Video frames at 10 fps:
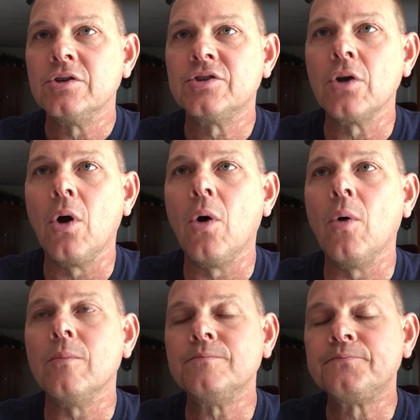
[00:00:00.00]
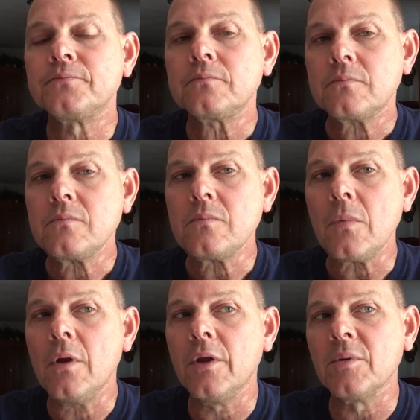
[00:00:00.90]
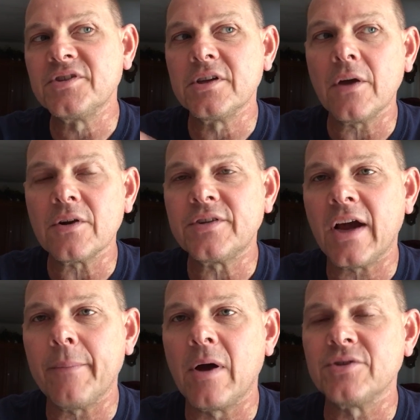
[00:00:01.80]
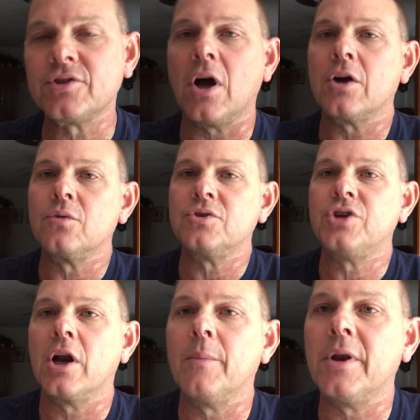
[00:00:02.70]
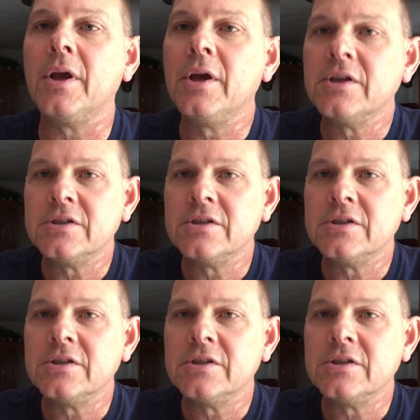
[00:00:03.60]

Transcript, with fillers: So there was another time I was talking to a gentleman